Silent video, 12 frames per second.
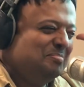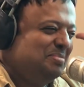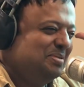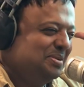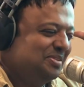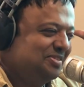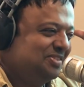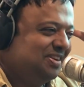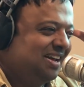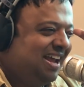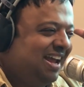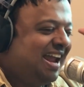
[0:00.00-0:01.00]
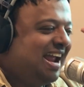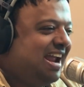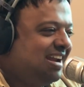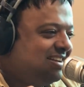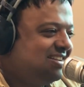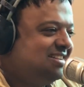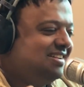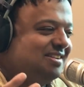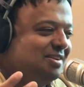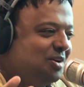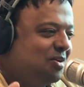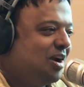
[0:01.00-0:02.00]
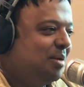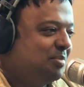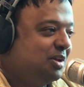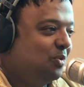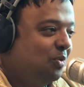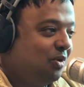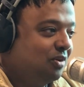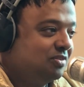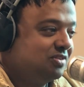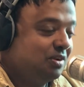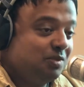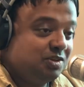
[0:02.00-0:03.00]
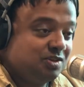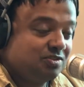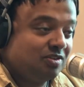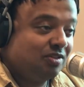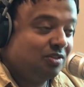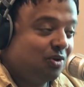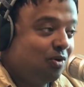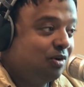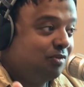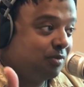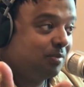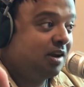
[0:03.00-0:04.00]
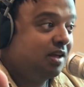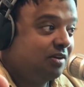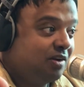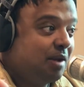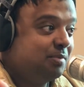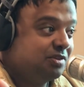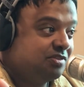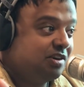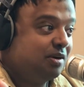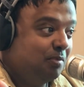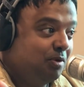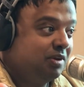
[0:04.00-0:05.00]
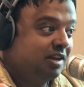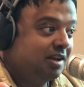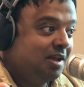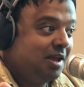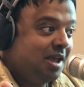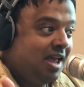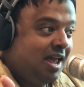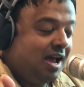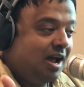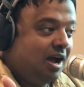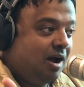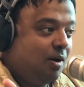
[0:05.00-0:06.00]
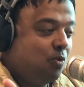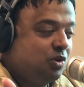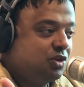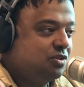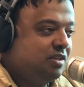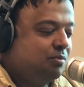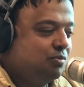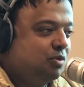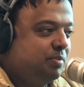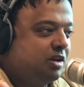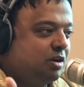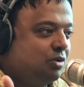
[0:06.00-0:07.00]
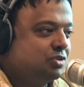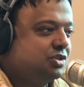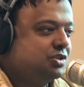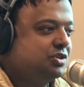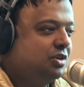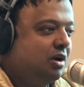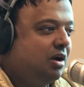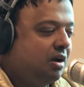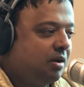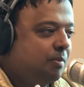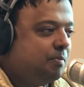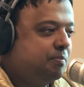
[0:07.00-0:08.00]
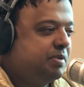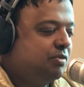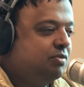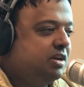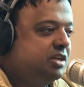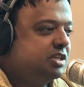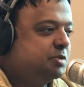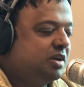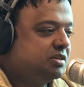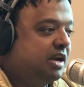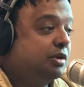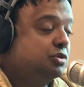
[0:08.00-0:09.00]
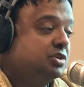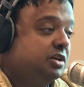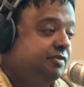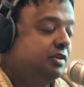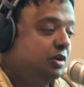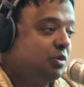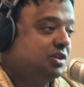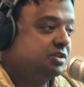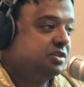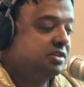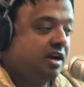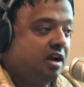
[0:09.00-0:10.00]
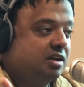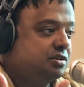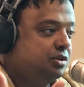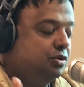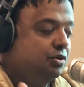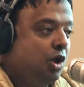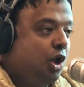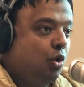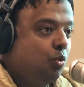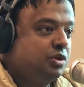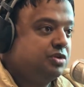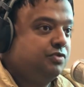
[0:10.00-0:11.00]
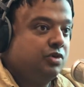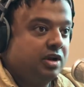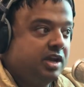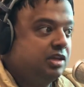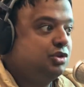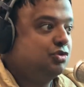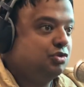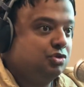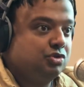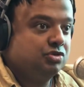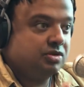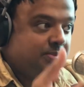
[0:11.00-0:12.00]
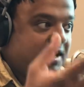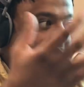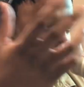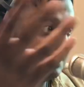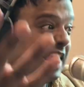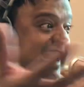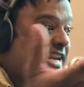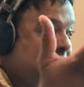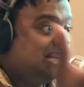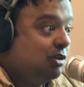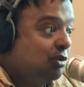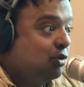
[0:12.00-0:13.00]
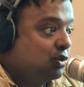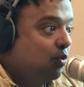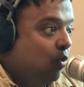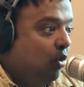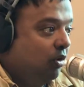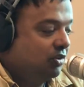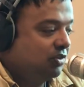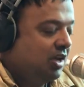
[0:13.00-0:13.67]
Beautiful. 18 Grammy Awards, and we're just around the corner from another Grammy ceremony. Which of them would be closest to your heart, be really special? I know it's a difficult question. It's like asking you which of your kids you choose. I mean, having 18 of those awards.